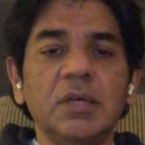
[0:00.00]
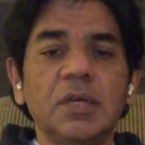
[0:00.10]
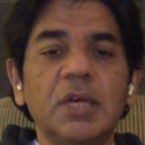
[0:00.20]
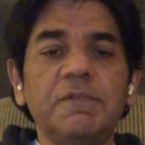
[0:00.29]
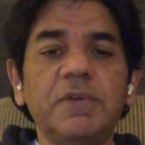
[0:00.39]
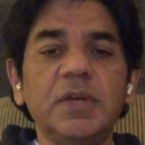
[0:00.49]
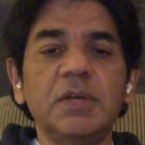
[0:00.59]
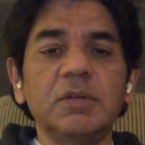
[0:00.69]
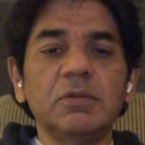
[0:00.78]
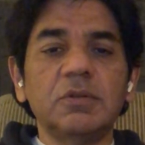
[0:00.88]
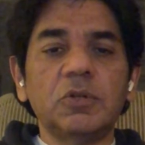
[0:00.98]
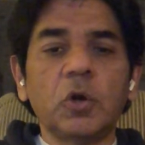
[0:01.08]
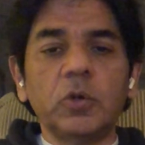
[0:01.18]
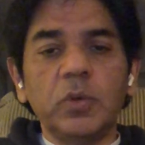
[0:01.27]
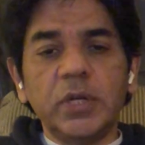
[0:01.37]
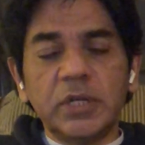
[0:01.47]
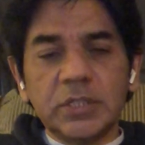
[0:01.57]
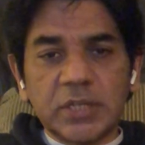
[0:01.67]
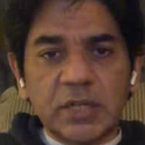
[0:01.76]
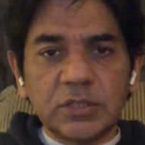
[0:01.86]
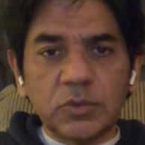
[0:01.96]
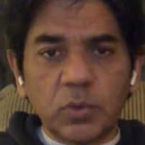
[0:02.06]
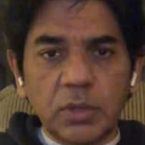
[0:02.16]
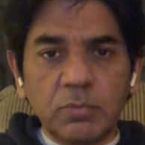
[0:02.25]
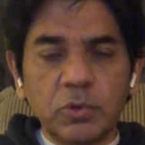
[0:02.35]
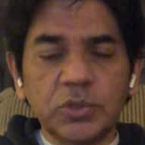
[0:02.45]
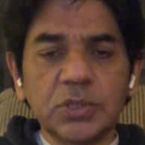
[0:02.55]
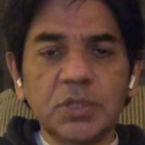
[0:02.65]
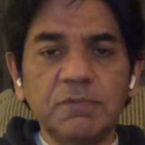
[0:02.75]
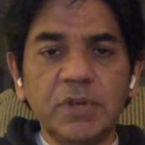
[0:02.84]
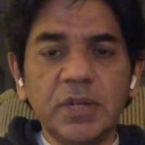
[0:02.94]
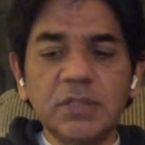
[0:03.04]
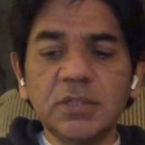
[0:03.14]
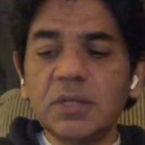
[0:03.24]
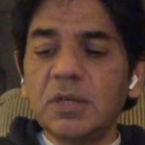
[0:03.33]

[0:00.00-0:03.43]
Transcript: if he not only understands his own emotions and feelings,